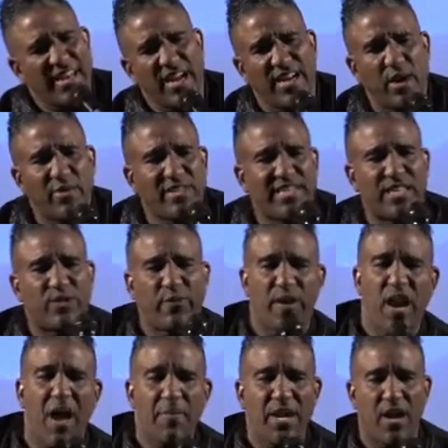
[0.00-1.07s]
There is this
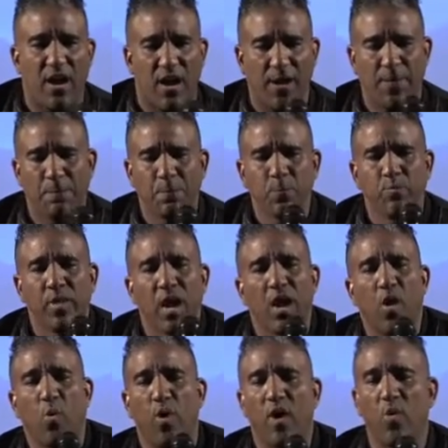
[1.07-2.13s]
phenomenon
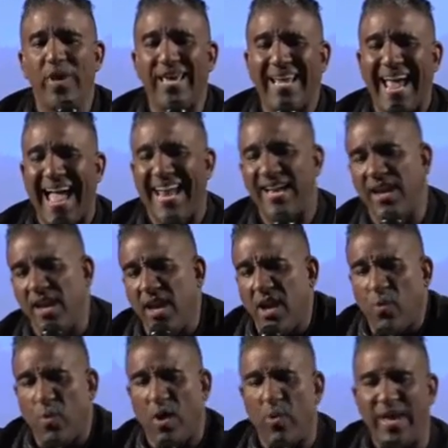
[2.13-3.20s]
where we can
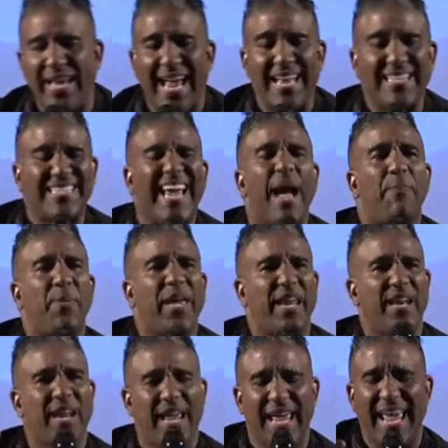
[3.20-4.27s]
tap
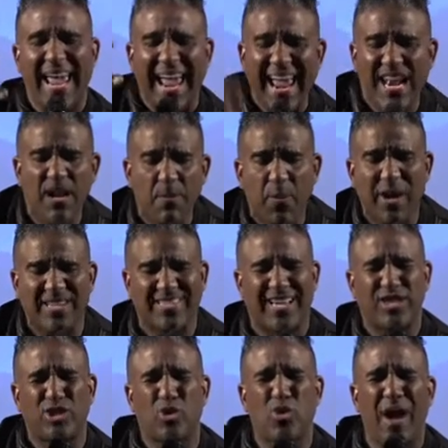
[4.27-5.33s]
in the
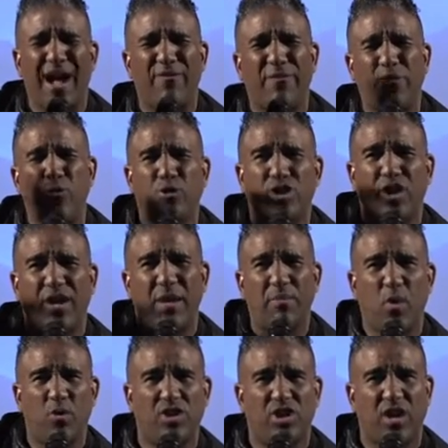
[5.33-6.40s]
present to a future
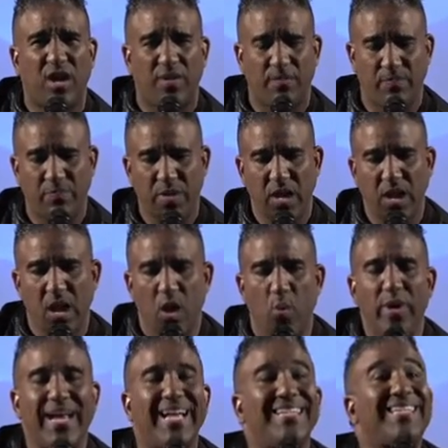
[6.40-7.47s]
emotion.
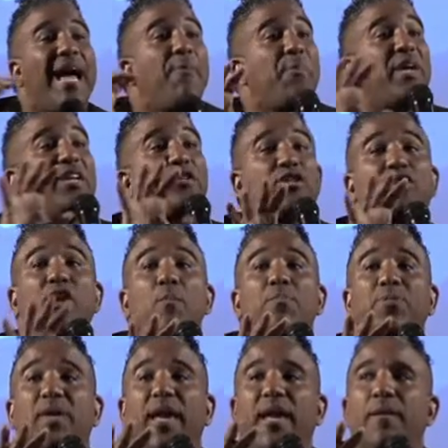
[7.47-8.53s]
We can tap into
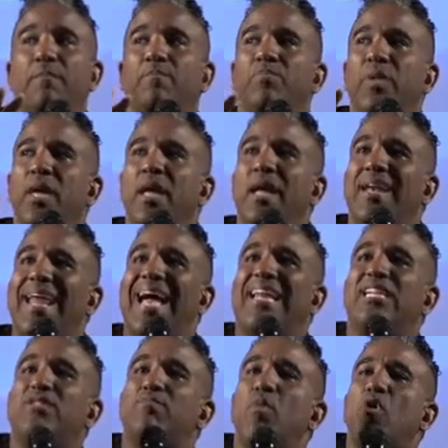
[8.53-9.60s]
something that
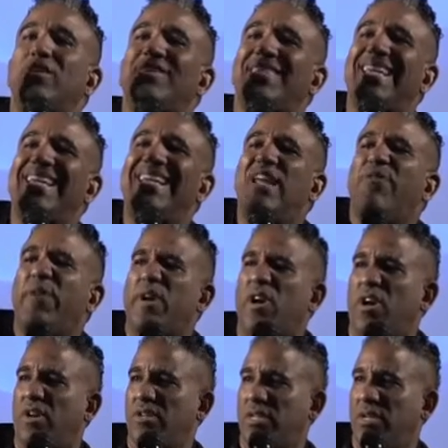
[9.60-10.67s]
is more
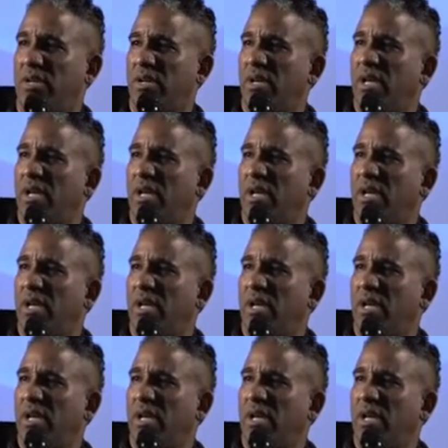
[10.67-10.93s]
significant